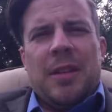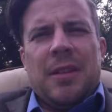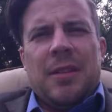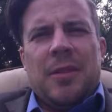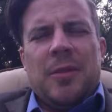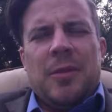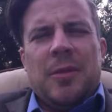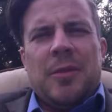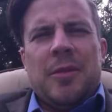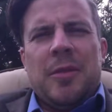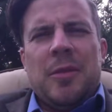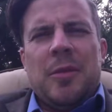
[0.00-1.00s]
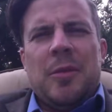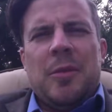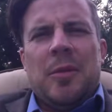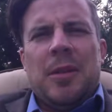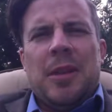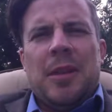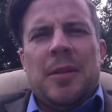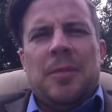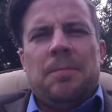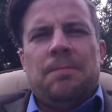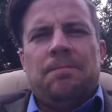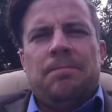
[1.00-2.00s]
They're used to
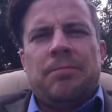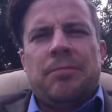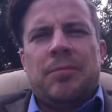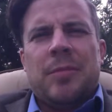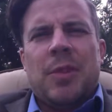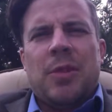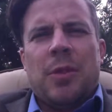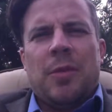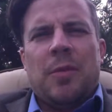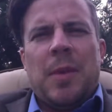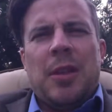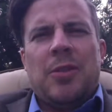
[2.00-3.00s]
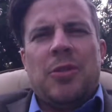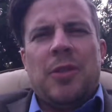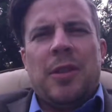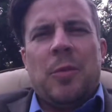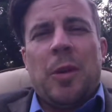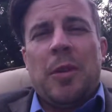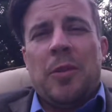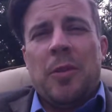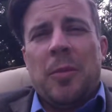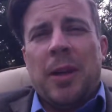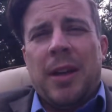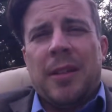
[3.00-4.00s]
sort of make sure that one
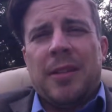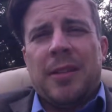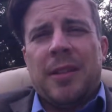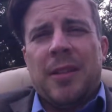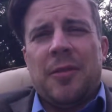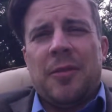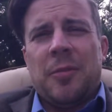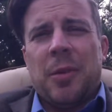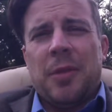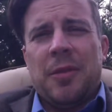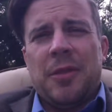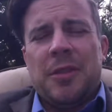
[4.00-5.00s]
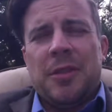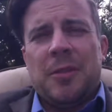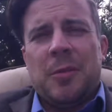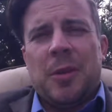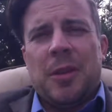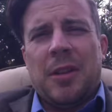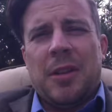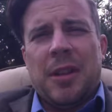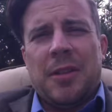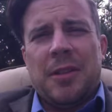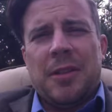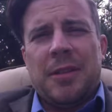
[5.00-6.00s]
group has a set of privileges while
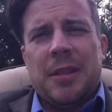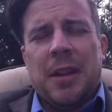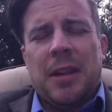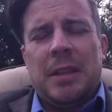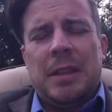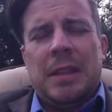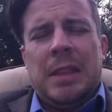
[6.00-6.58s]
another does not.